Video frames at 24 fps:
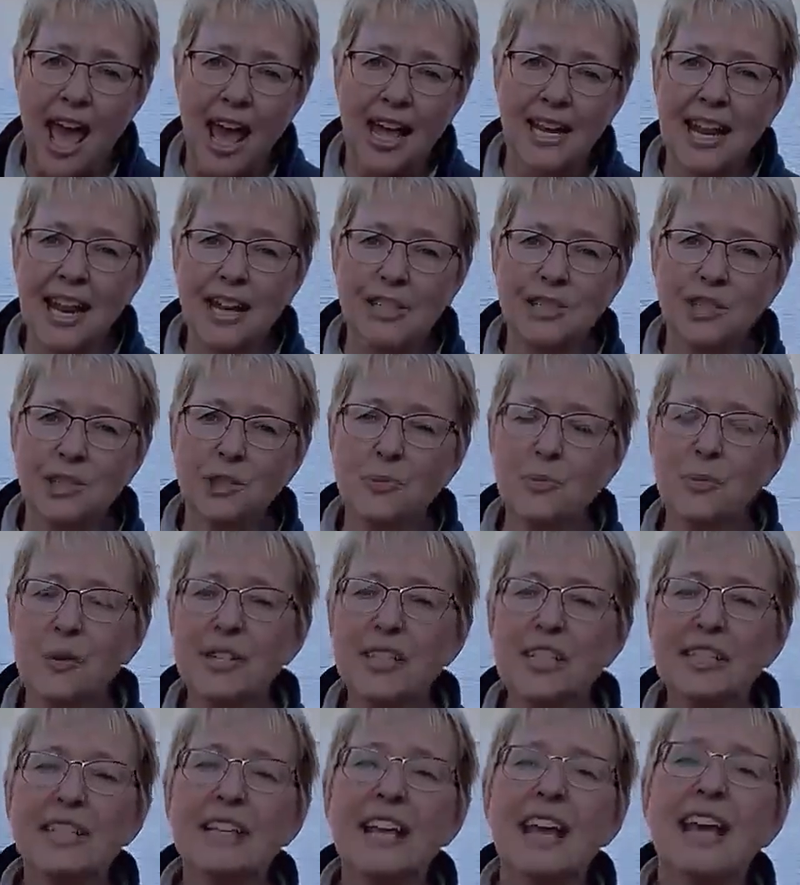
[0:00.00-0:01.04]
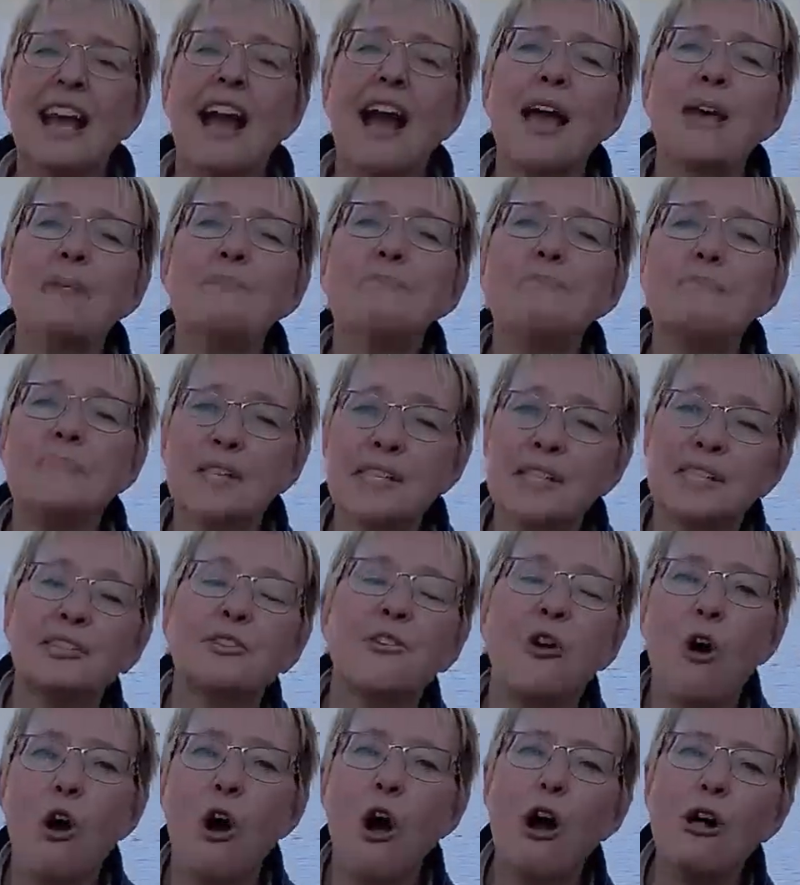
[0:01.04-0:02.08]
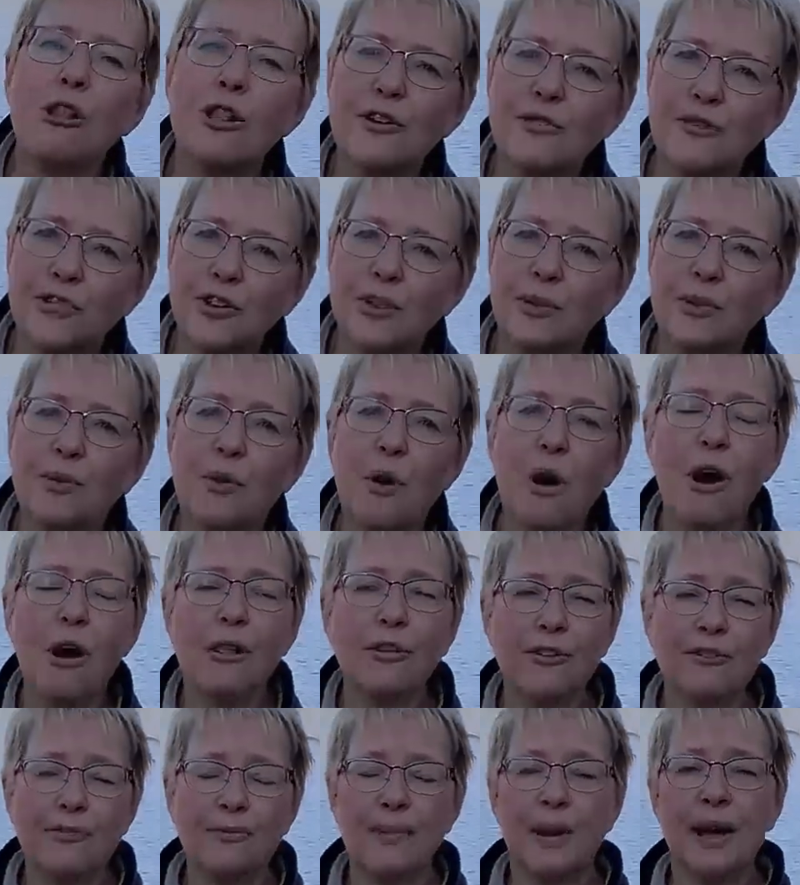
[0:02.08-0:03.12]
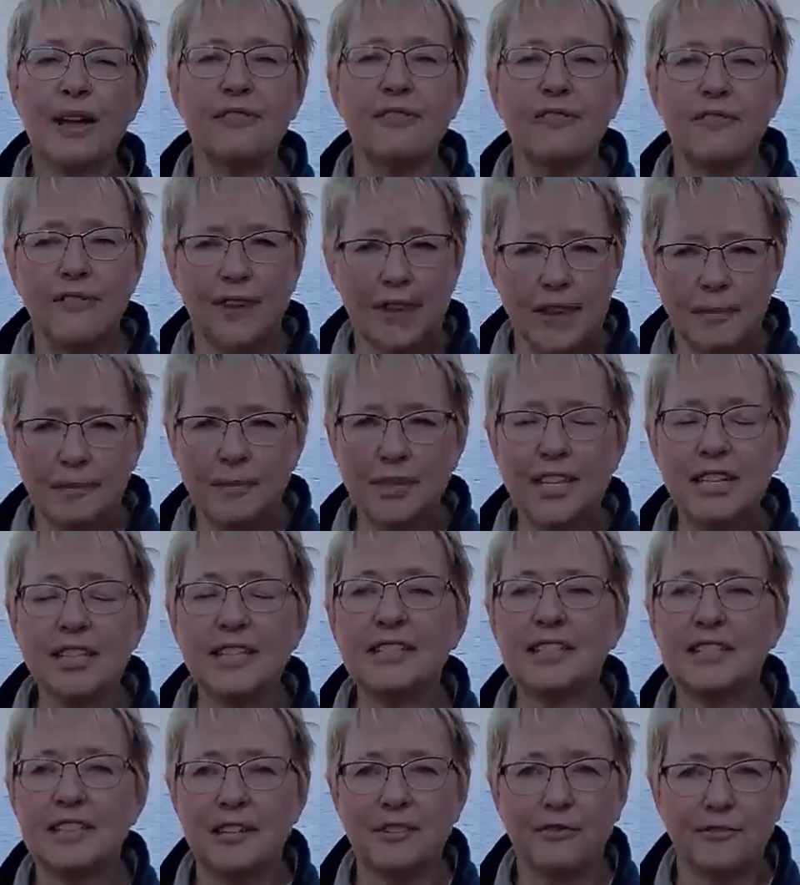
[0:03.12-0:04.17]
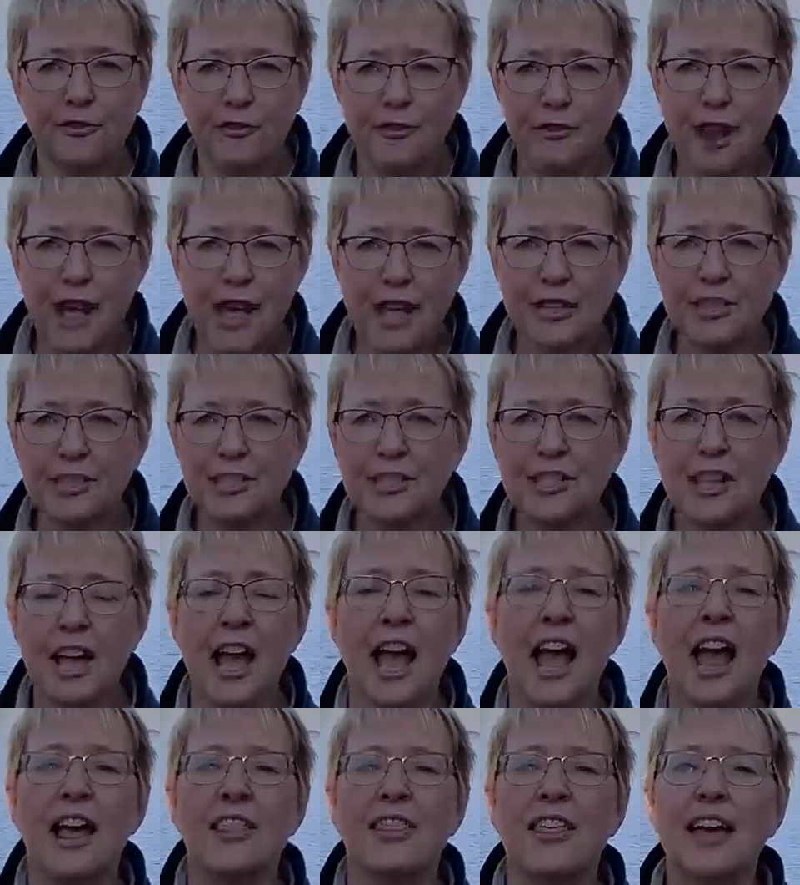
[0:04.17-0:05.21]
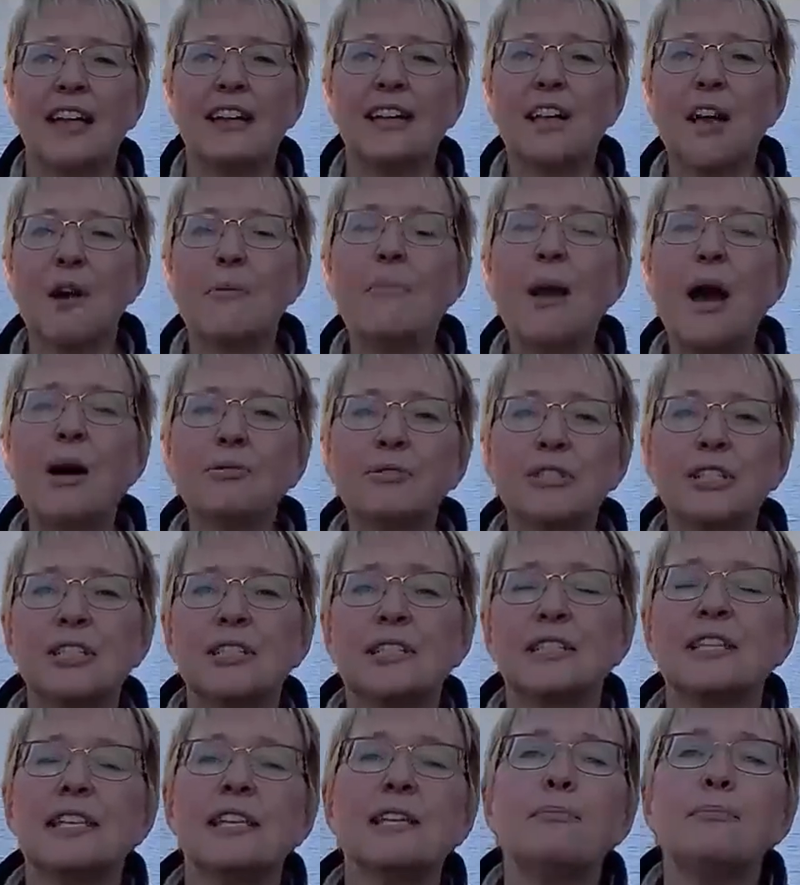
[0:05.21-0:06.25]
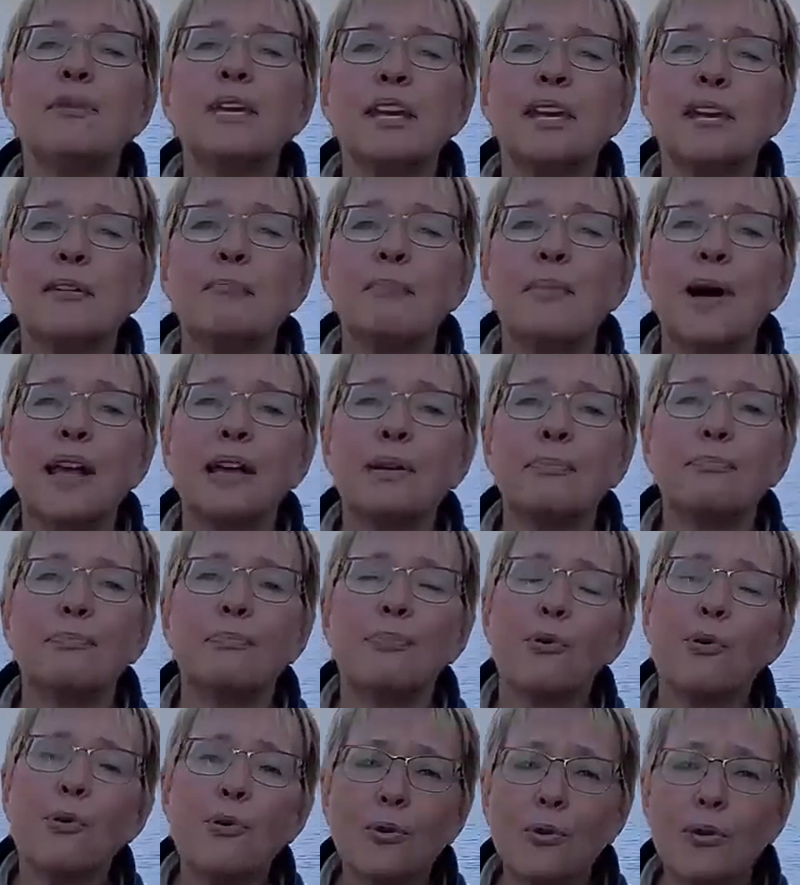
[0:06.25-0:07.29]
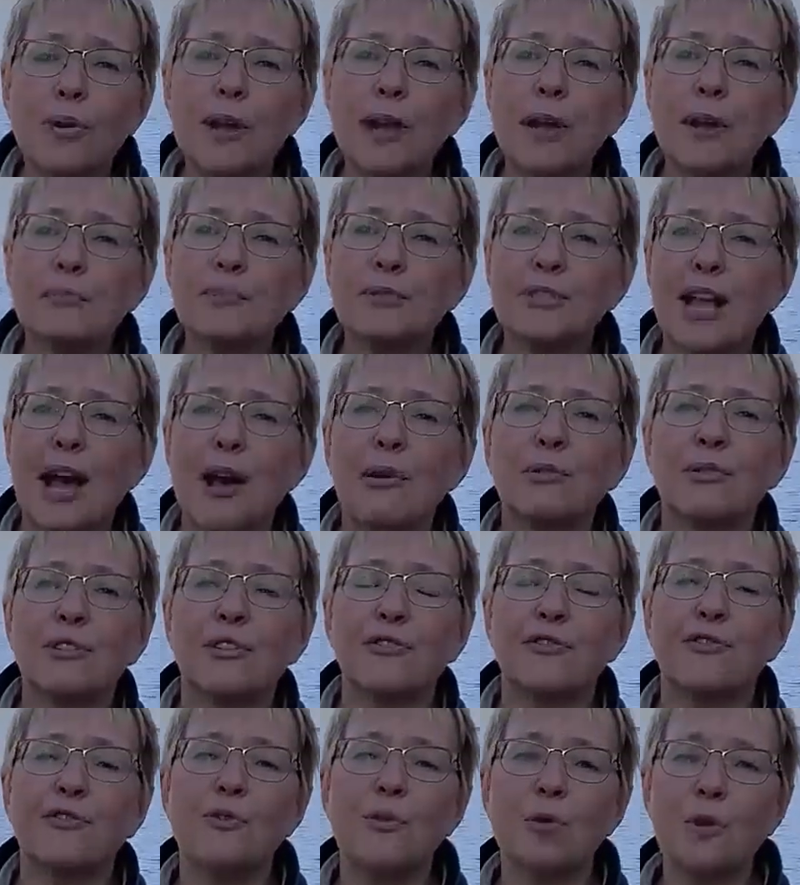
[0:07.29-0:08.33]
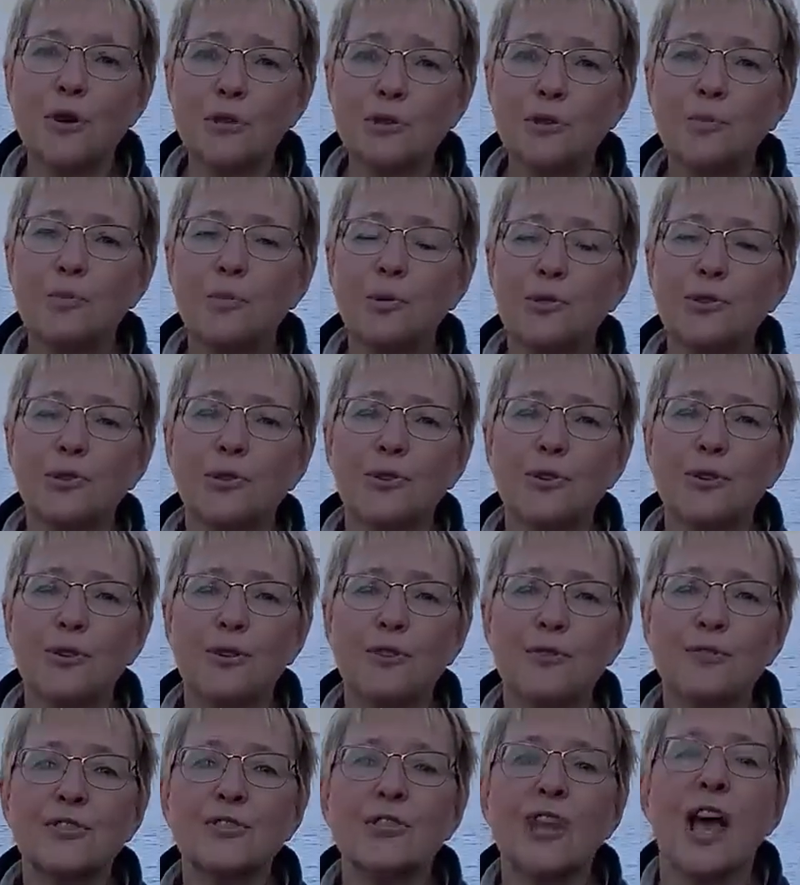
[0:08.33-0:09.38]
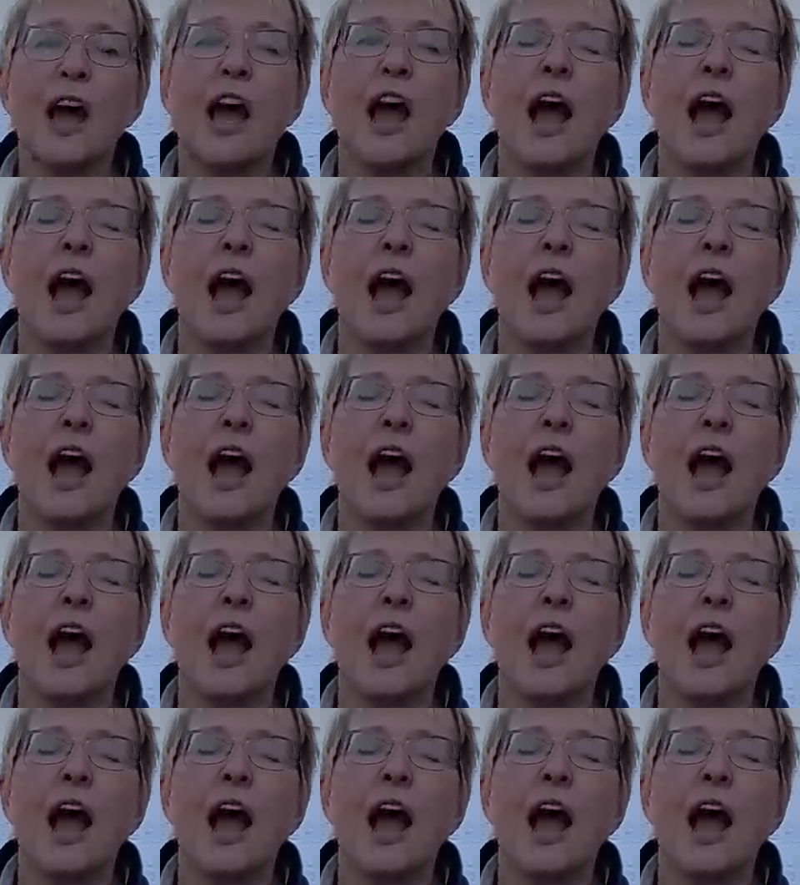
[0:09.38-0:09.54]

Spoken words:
and I just want to say I miss all of you, all of my families and friends that come out to see me at my programs out in the forest preserves.